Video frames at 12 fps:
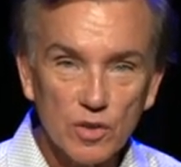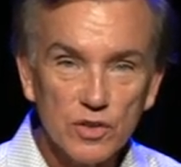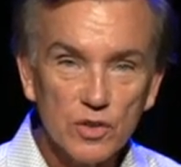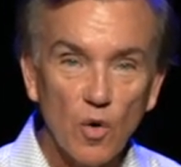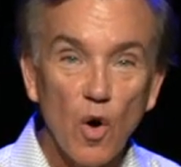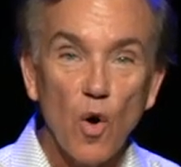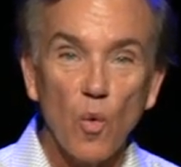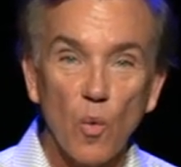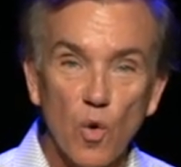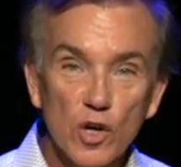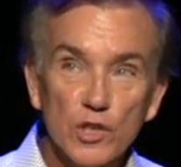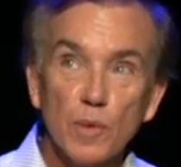So,
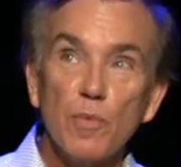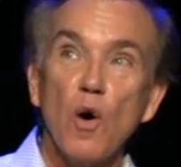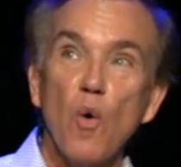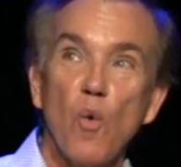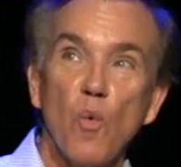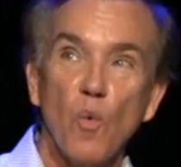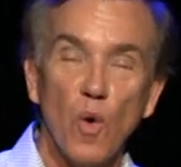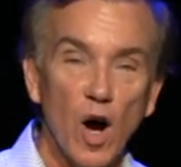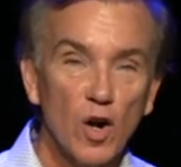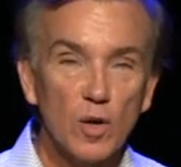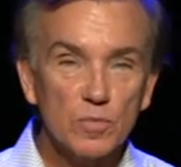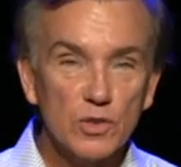worship
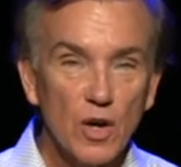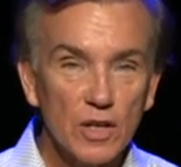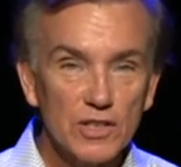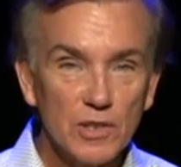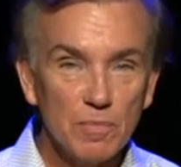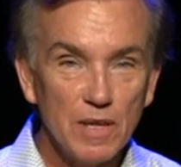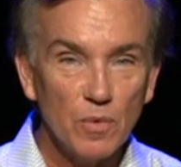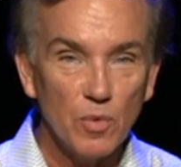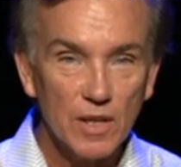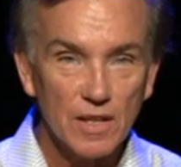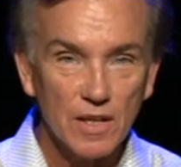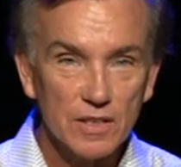welcomes God to meet
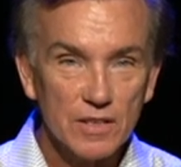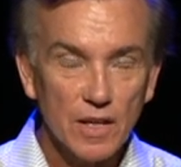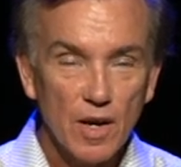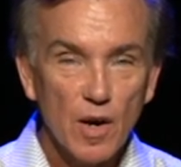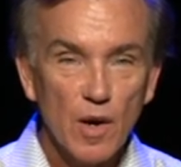with us.